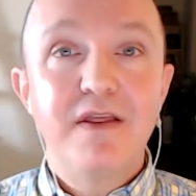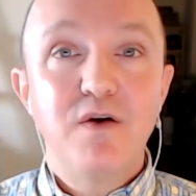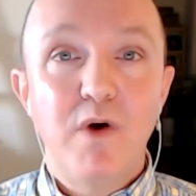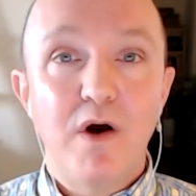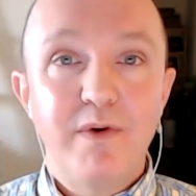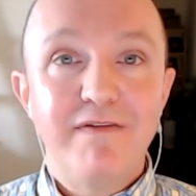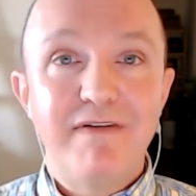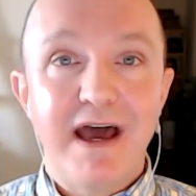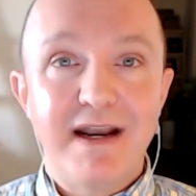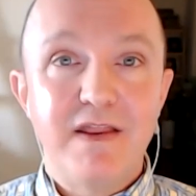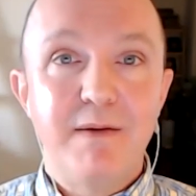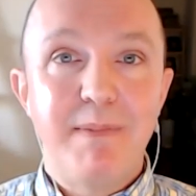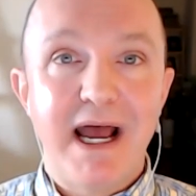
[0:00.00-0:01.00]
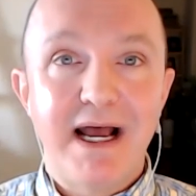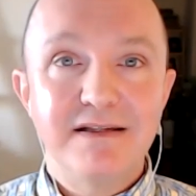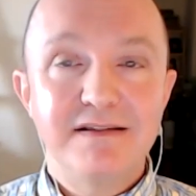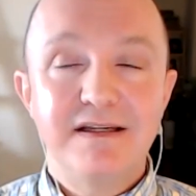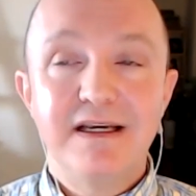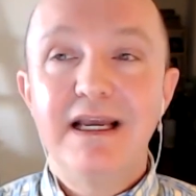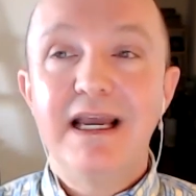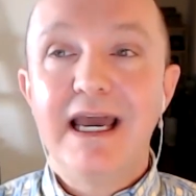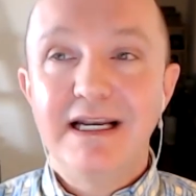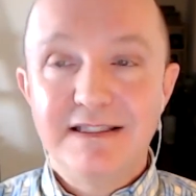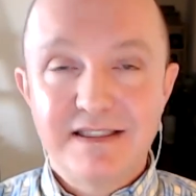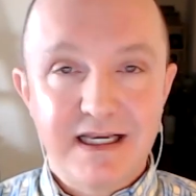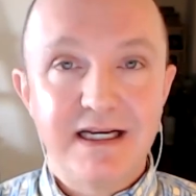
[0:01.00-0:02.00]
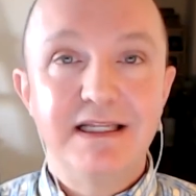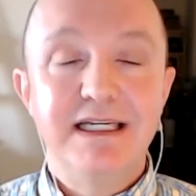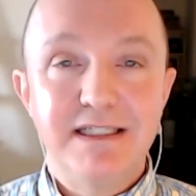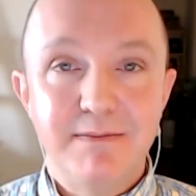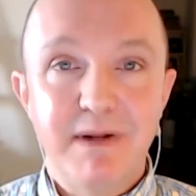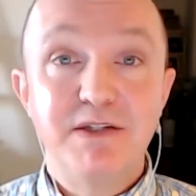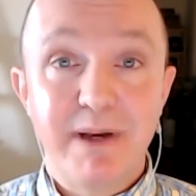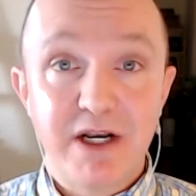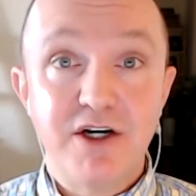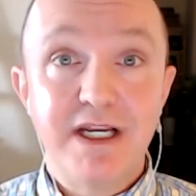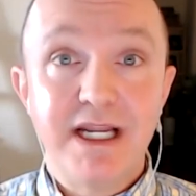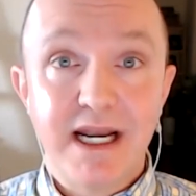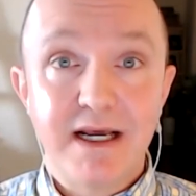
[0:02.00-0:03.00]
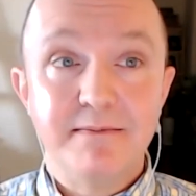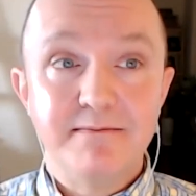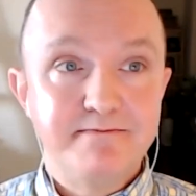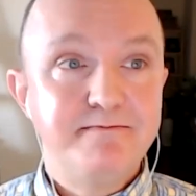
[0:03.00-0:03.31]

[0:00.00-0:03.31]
than what we've had in the past. And it's going to lead to much better data.